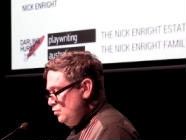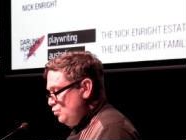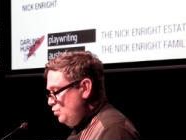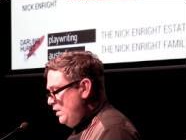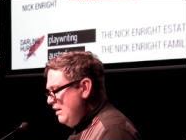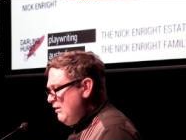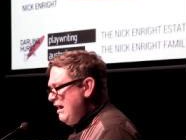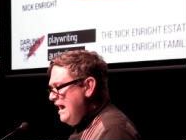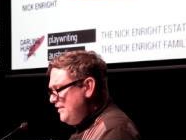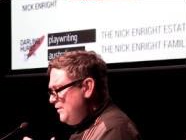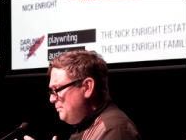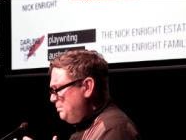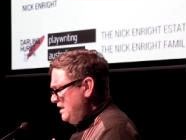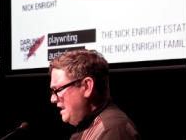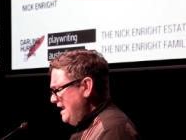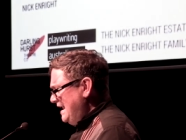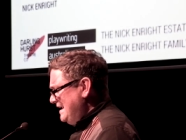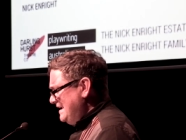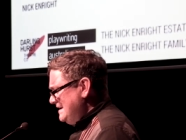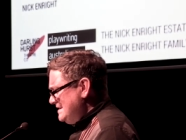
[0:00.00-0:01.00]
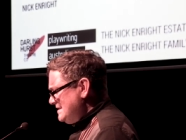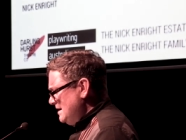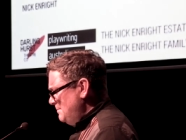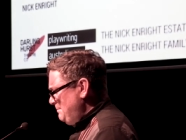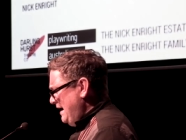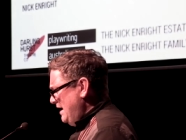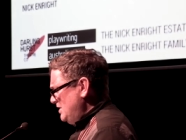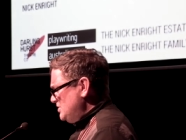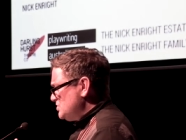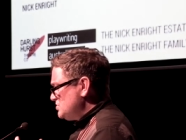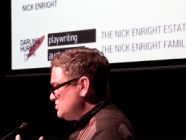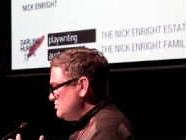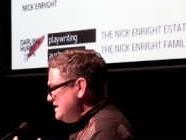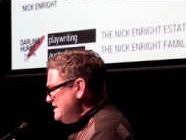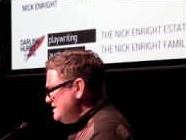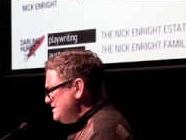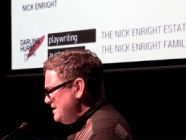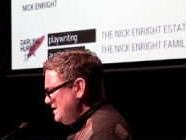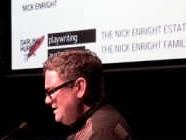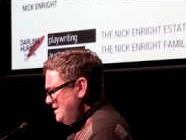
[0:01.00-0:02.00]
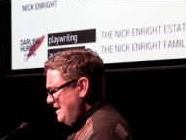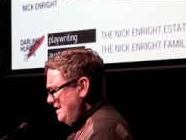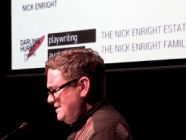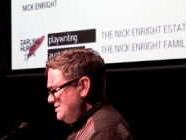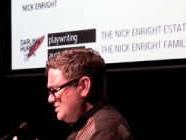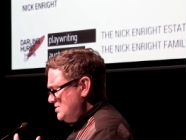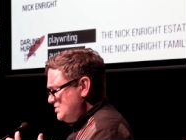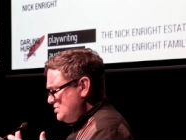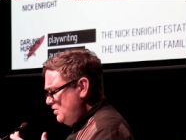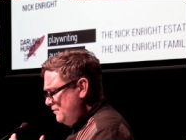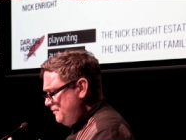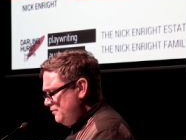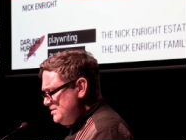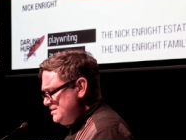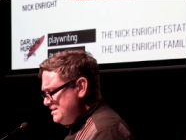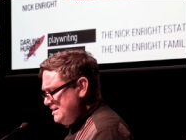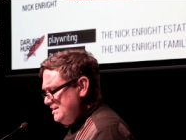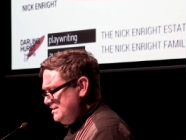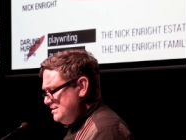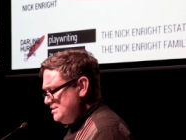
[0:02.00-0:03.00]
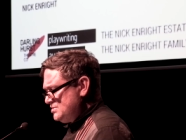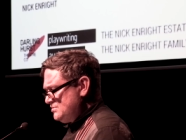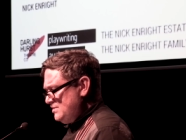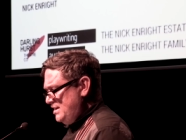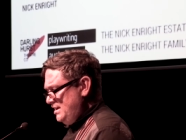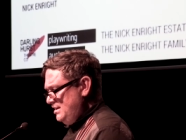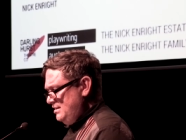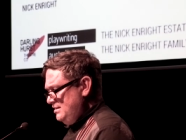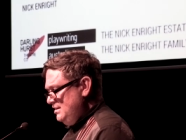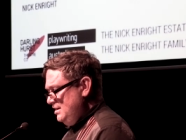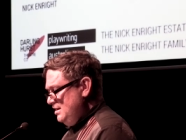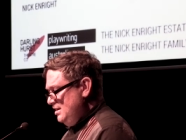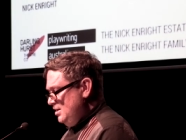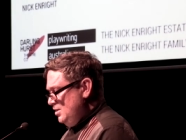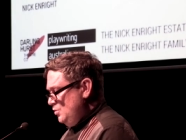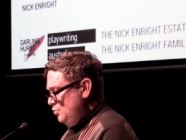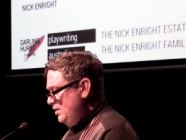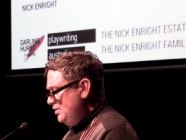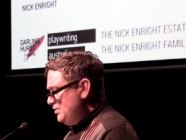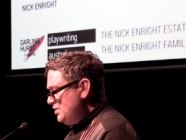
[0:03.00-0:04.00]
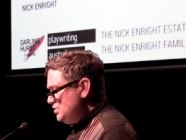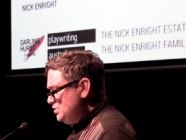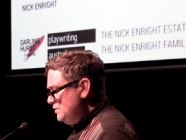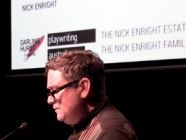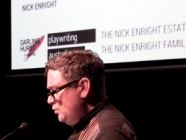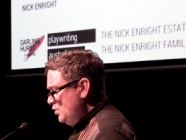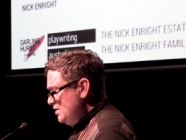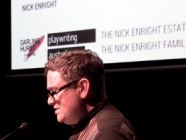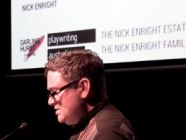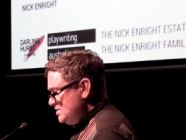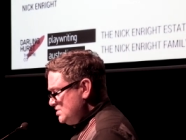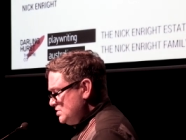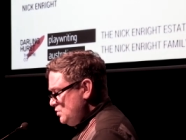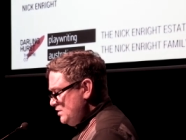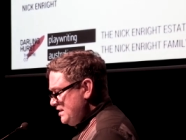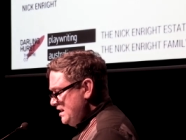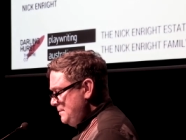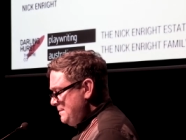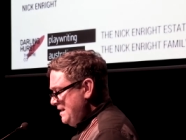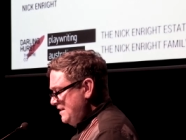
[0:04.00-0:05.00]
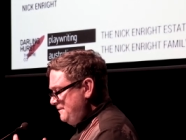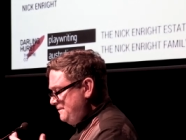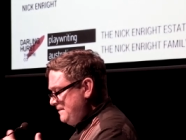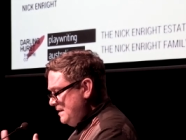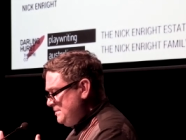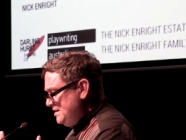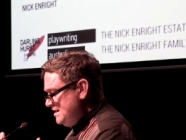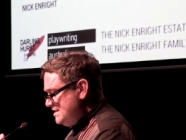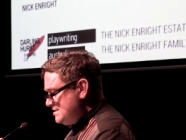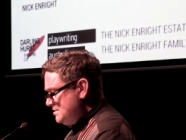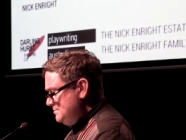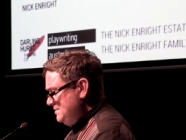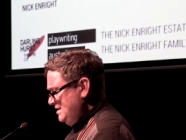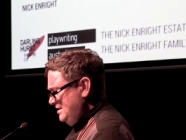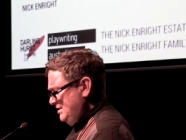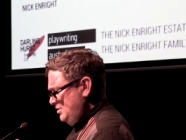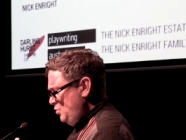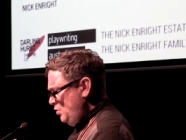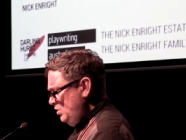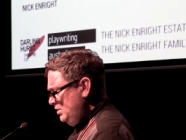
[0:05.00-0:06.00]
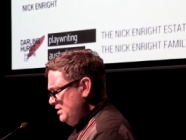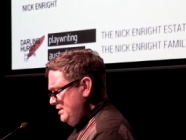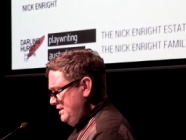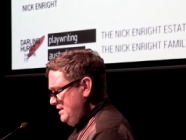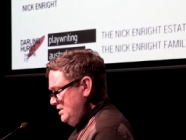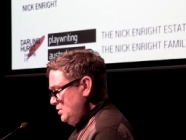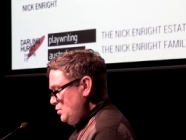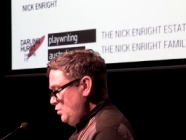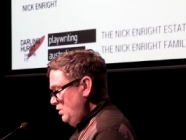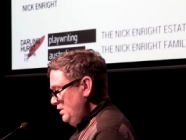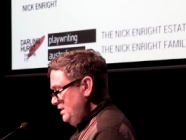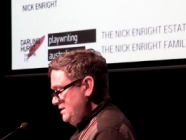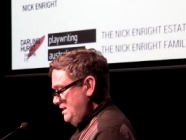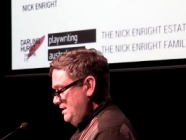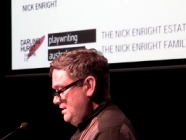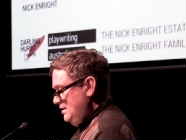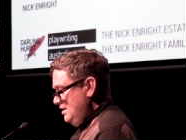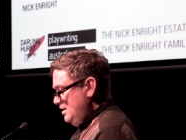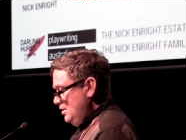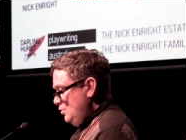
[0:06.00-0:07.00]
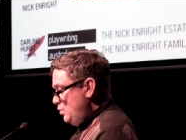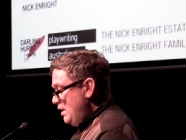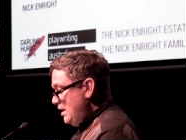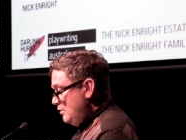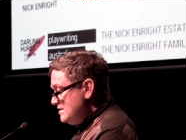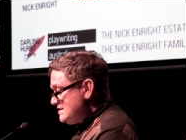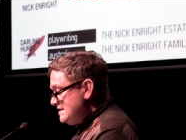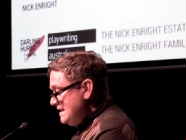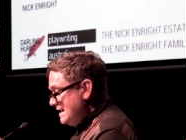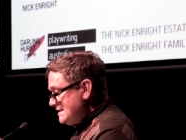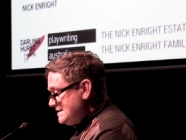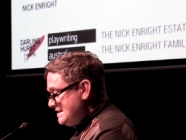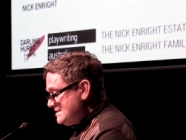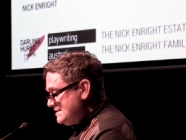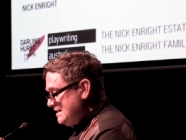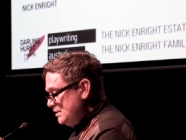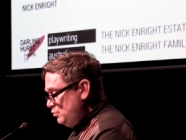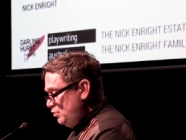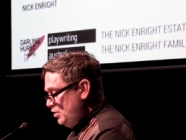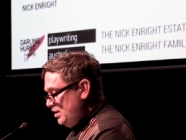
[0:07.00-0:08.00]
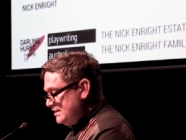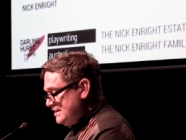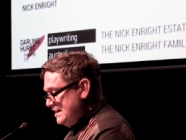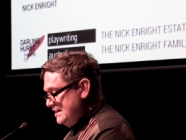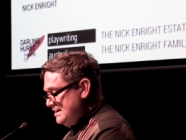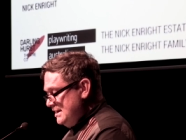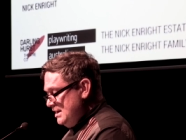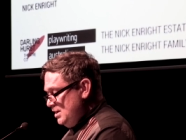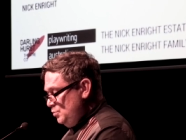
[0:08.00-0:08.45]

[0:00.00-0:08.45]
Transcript: Where are the plays about treaty and sovereignty in Australia? Where are the new voices talking about feminism and inequality? Where is the artistic work that